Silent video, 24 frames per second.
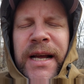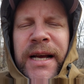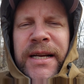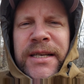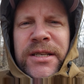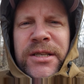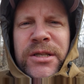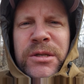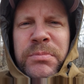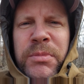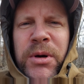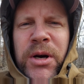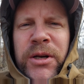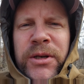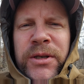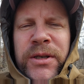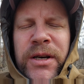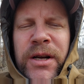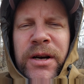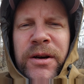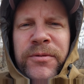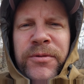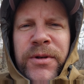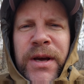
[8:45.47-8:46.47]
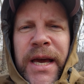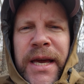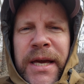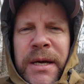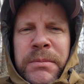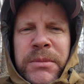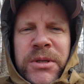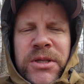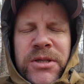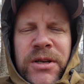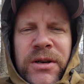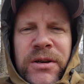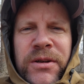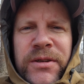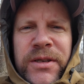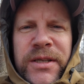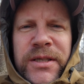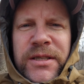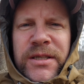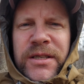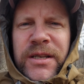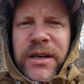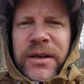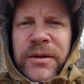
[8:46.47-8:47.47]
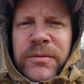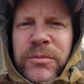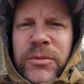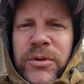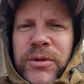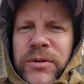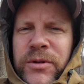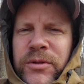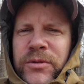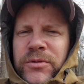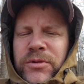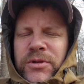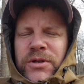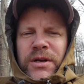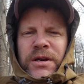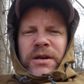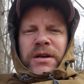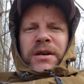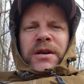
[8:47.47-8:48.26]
I just bought it off of Amazon. It's not one of those